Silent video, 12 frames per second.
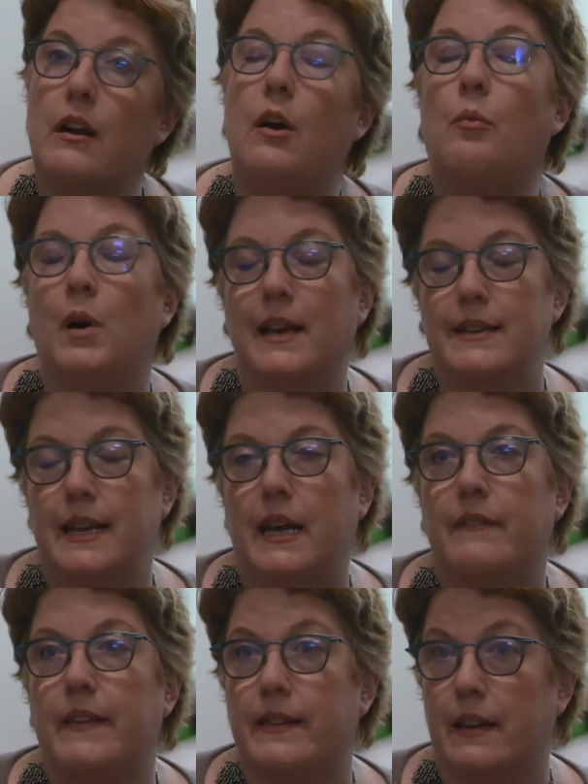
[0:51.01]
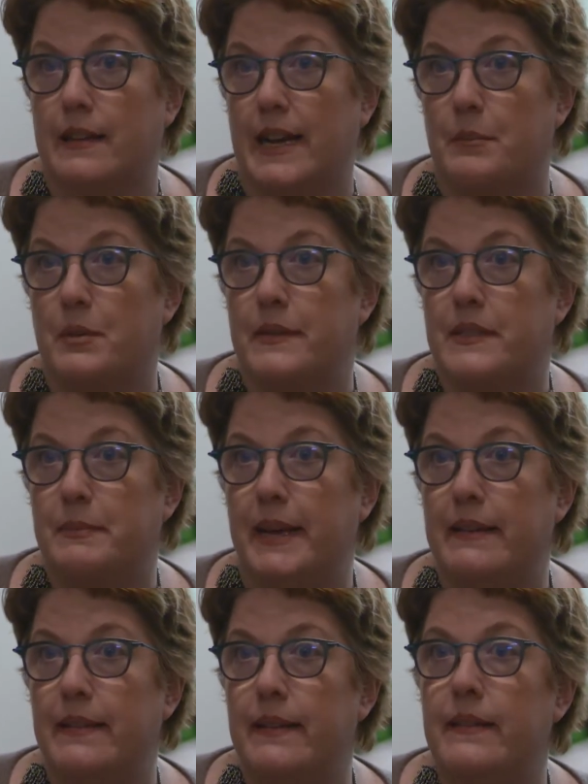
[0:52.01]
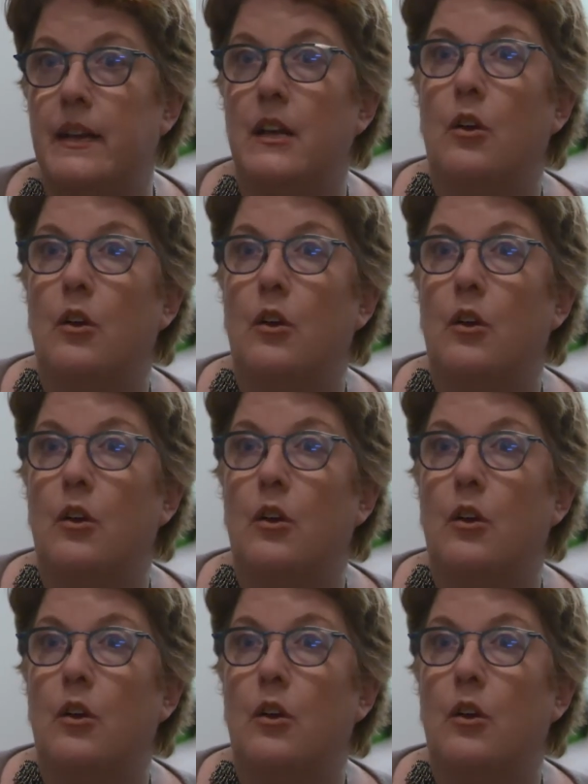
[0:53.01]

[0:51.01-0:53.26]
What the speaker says: on wanting to have these collaborative spaces,